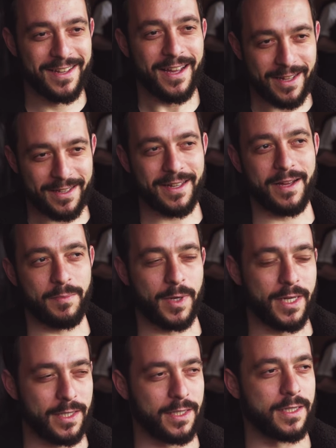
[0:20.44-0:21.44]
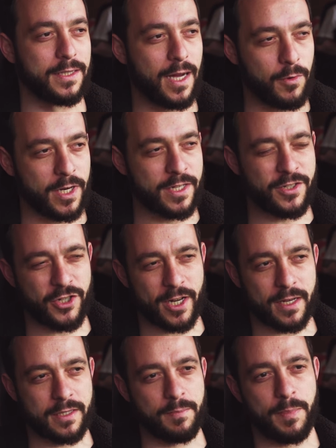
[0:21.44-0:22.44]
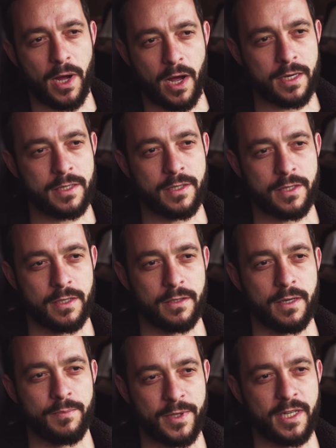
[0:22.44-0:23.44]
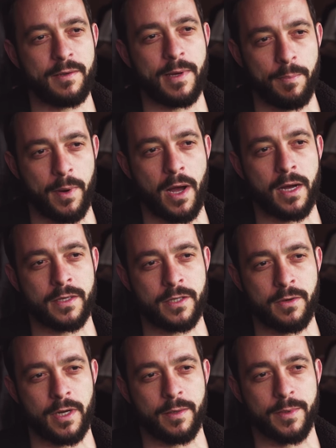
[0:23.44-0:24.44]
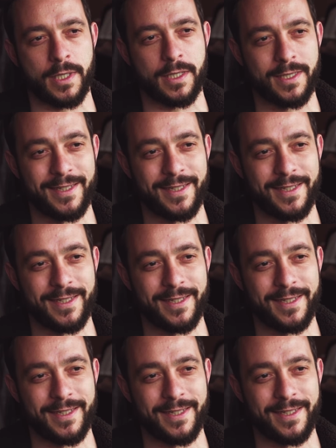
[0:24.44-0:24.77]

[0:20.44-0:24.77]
I want to check out some bogs, so I'm thinking about bogs quite a bit.